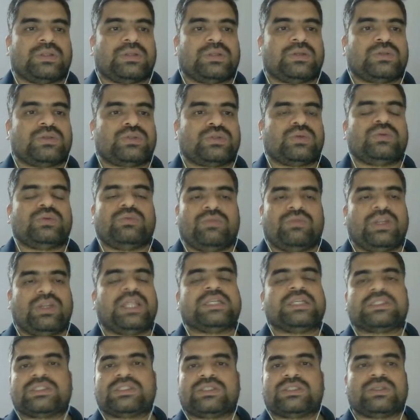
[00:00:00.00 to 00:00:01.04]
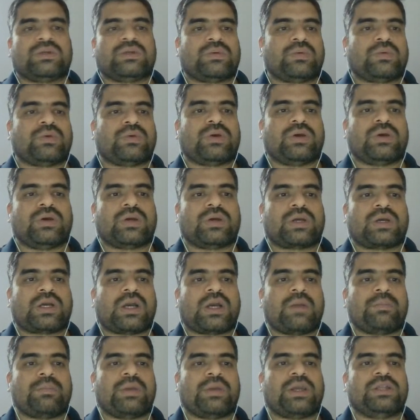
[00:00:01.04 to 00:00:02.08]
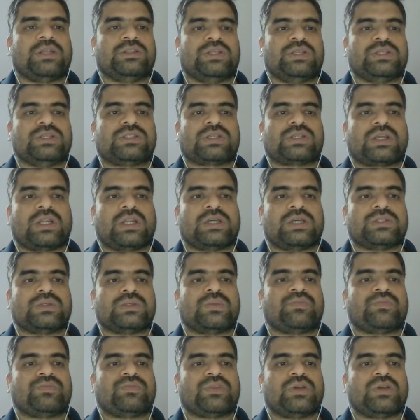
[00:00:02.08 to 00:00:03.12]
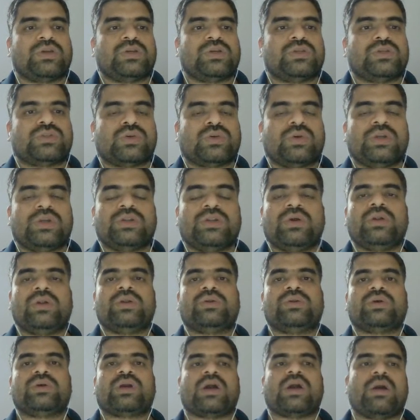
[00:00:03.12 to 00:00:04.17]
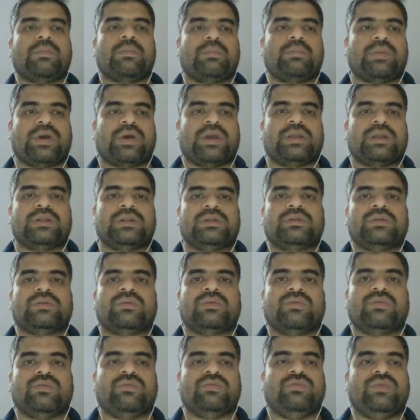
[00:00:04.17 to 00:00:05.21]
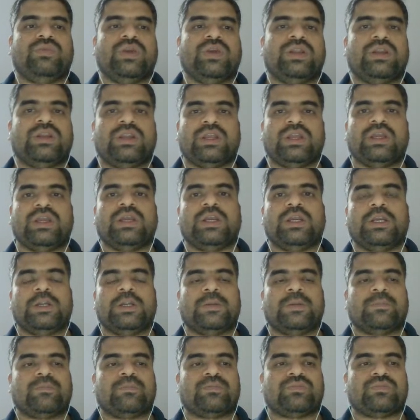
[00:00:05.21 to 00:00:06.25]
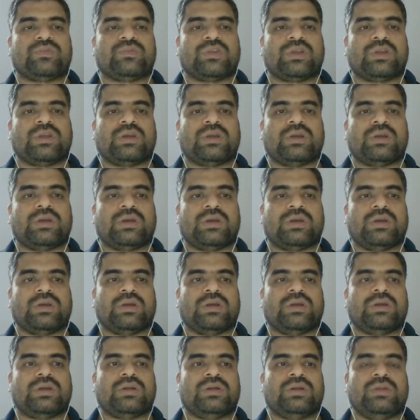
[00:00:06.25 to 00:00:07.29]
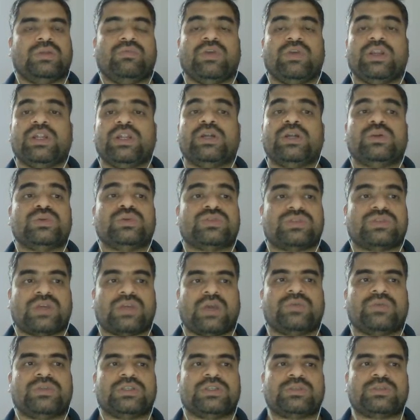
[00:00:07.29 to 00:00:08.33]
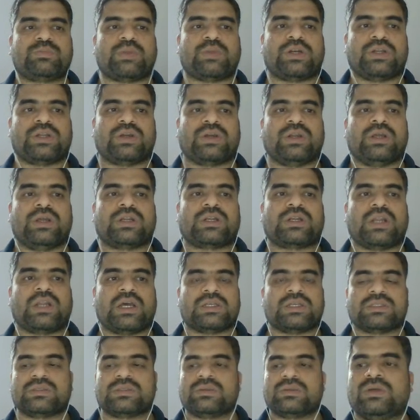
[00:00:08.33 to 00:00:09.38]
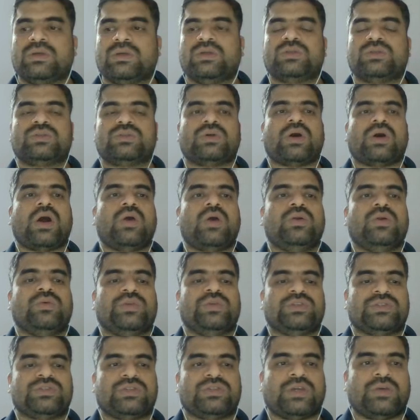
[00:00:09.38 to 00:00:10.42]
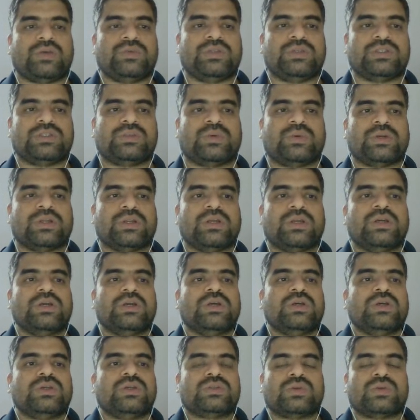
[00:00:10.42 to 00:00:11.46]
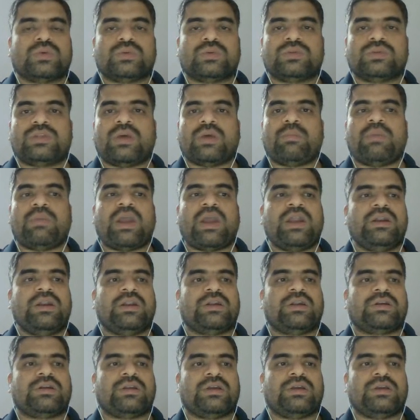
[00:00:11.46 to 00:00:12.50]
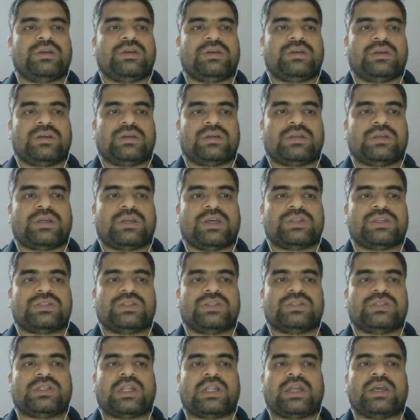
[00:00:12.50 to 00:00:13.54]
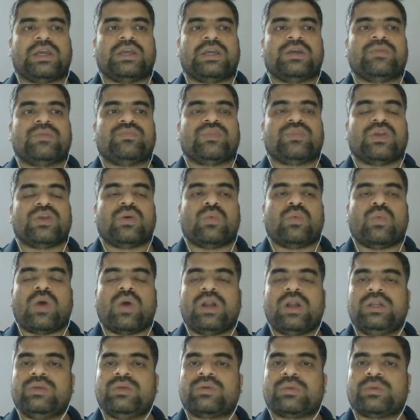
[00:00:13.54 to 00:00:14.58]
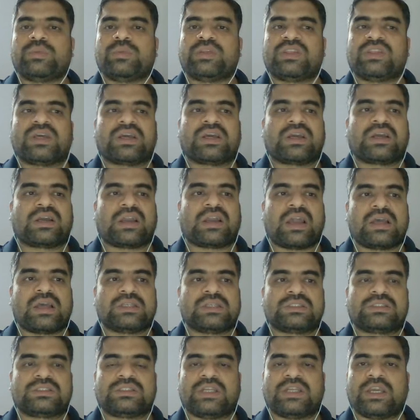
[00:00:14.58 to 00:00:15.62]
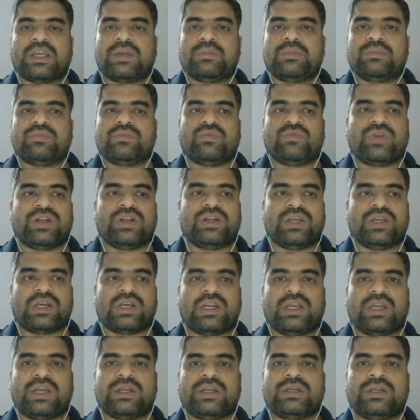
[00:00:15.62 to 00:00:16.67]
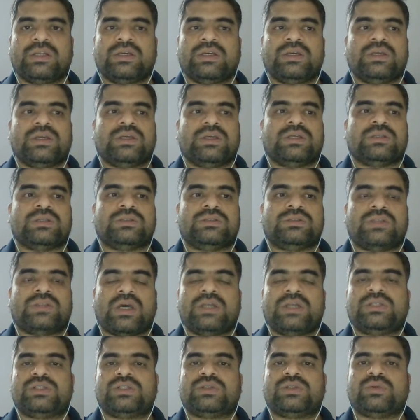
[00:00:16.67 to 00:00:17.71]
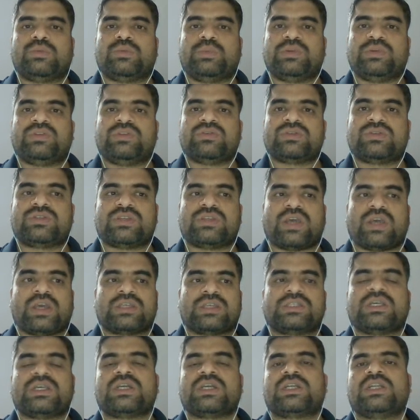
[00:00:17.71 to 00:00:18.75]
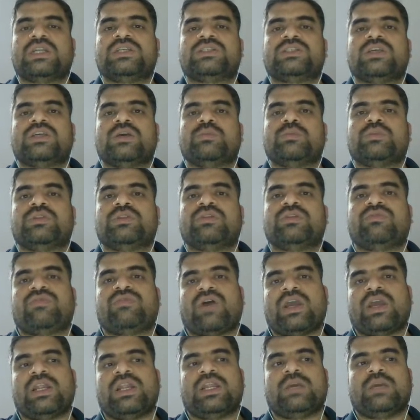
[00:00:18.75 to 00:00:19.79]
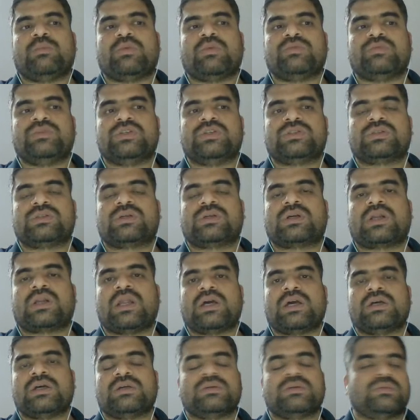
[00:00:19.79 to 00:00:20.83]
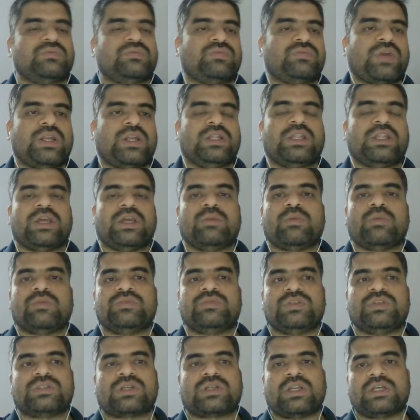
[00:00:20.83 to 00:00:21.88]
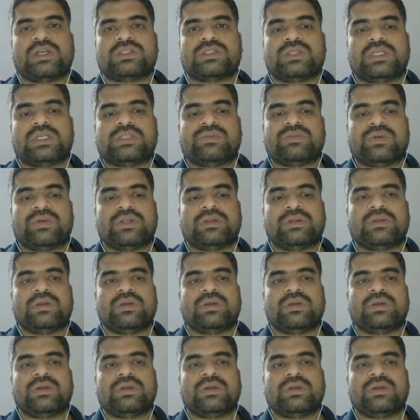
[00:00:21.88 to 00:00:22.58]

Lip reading: So let's combine this class. So in order to combine, we need we need to save this particular class. So how do we save this one? So the mandatory case is like, whatever be the class name we declared, that should be the exactly same in the file name of this class as well.